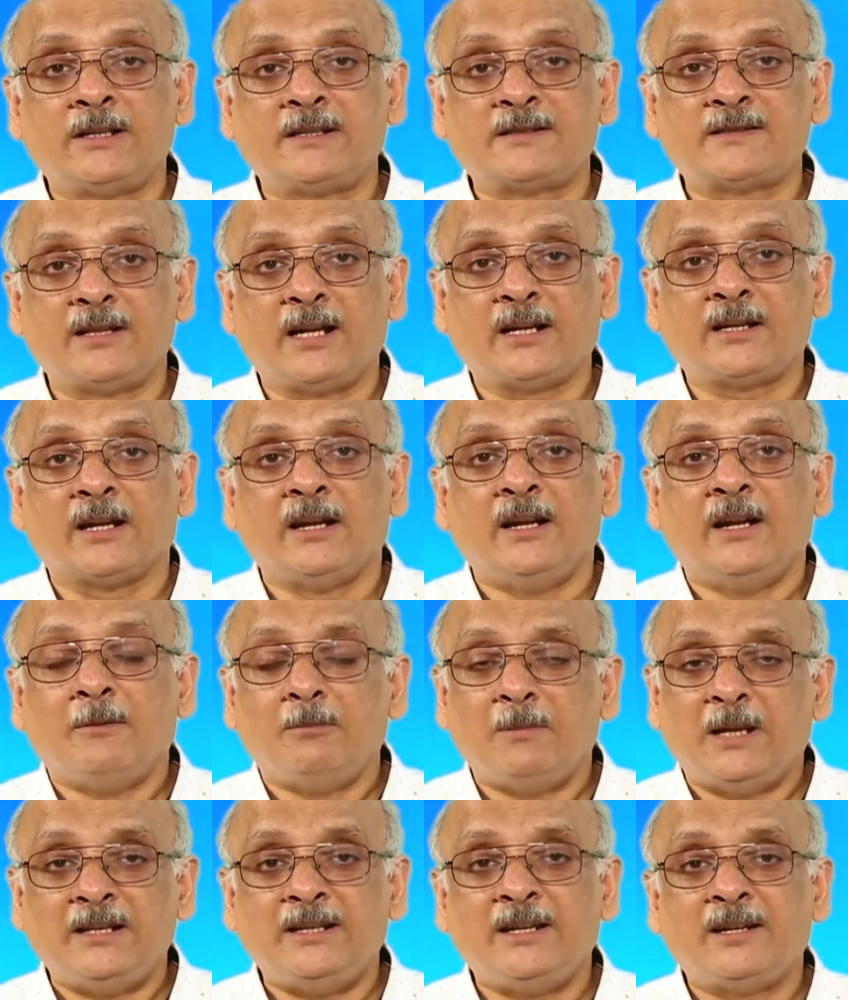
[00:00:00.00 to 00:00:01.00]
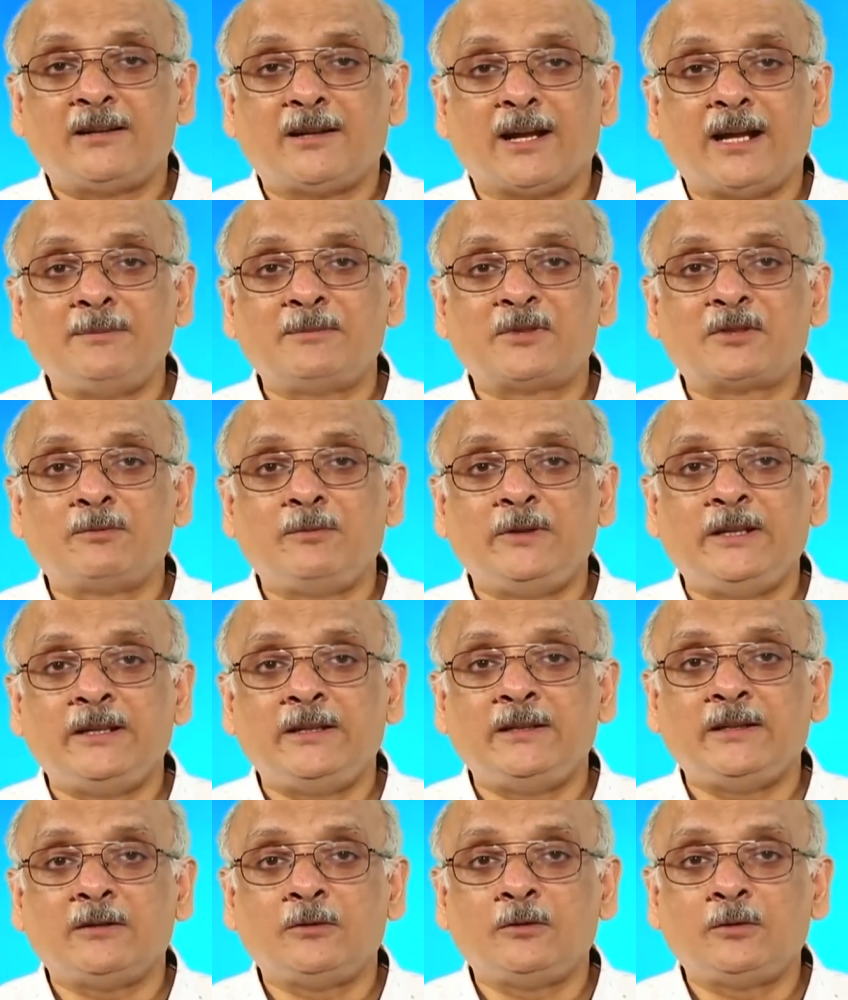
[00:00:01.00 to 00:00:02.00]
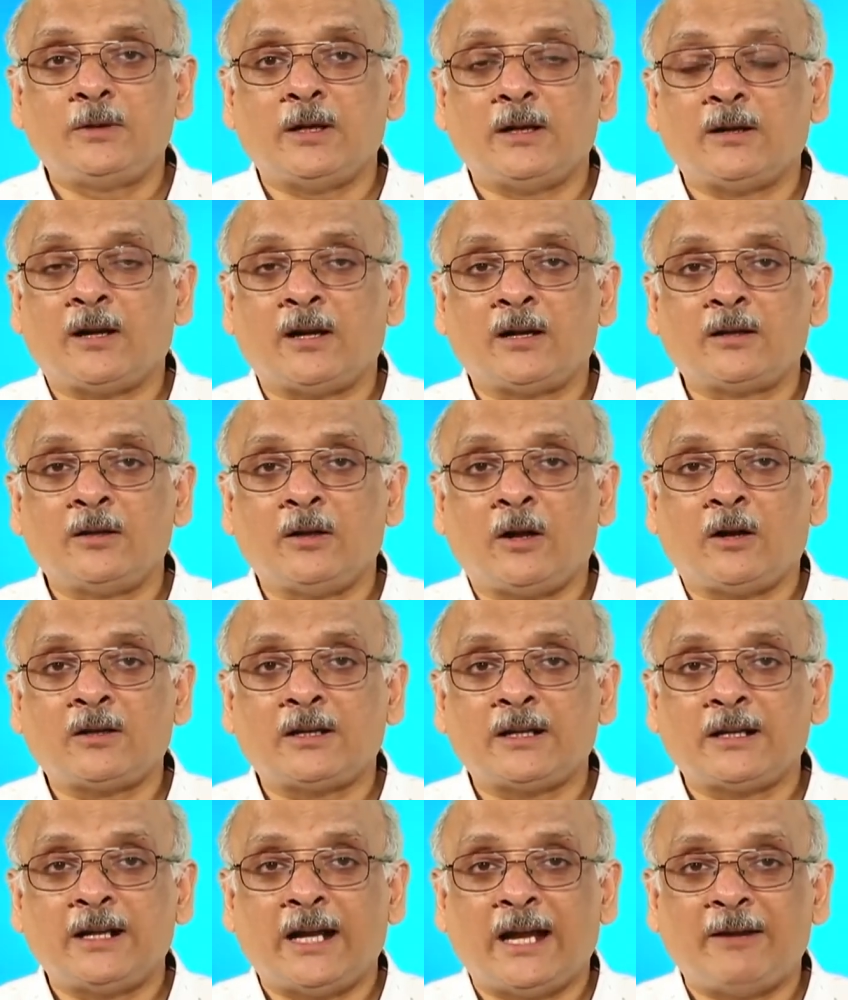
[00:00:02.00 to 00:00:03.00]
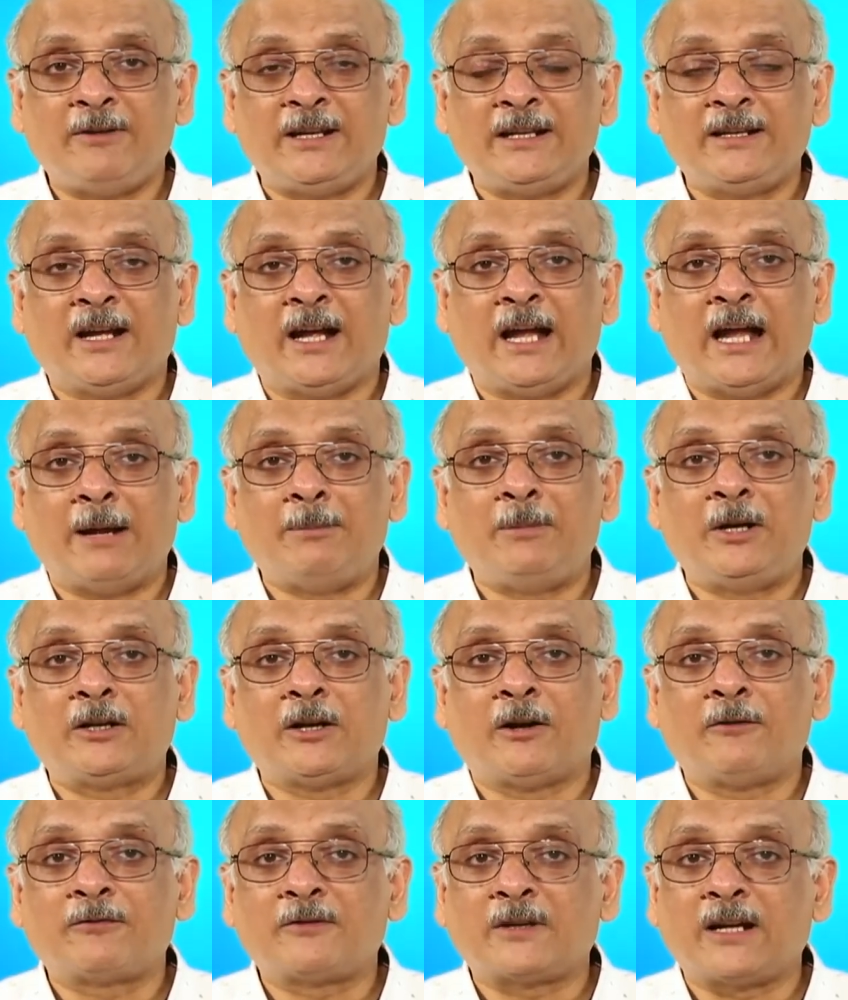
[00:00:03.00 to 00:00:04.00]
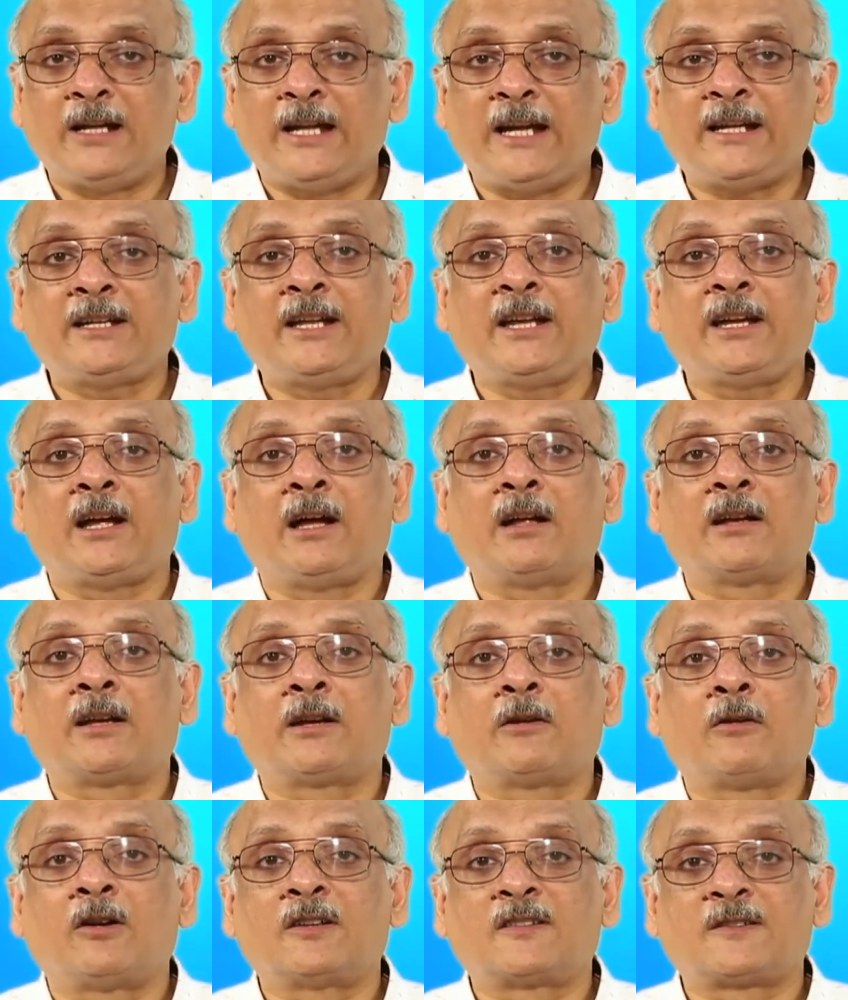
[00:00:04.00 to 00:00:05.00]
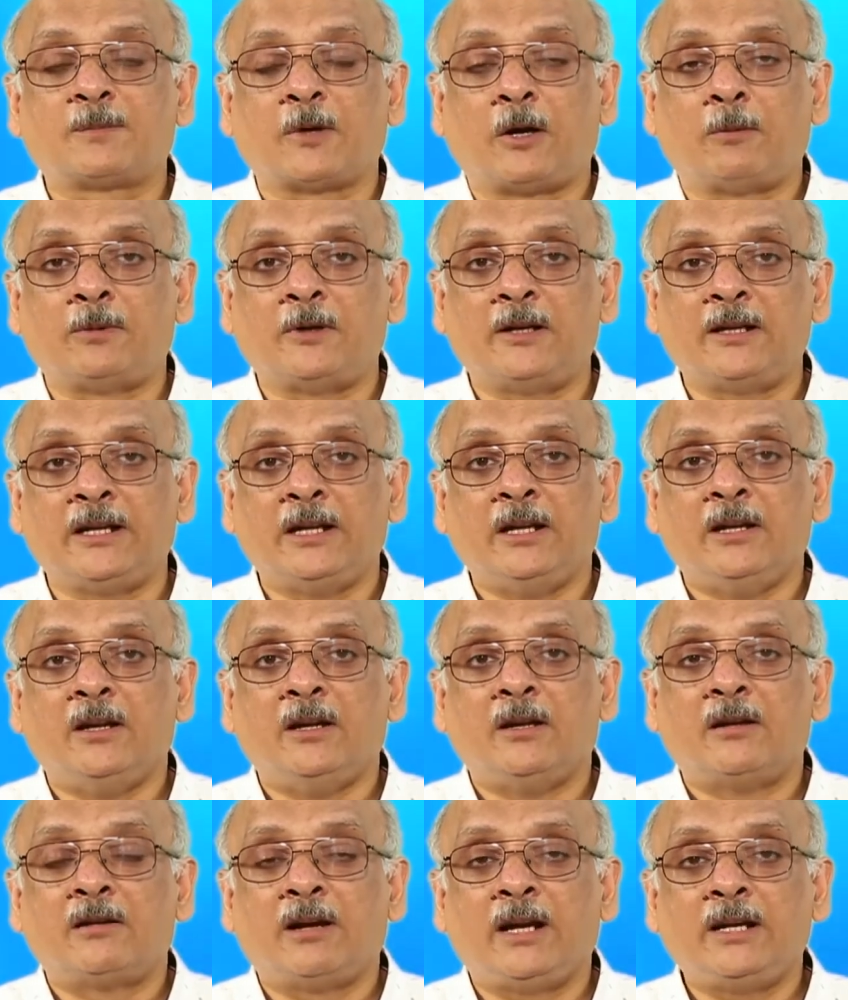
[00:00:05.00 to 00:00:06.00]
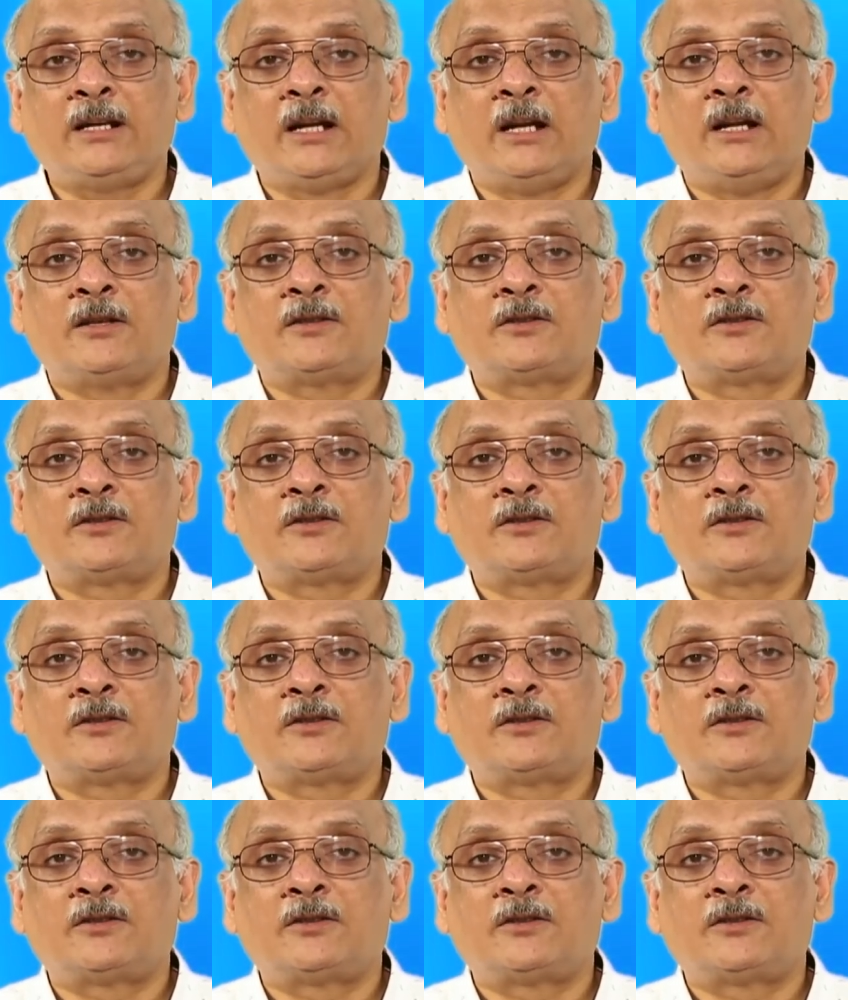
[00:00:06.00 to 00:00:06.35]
is that many a times we are not having the habit of collecting our records properly, right.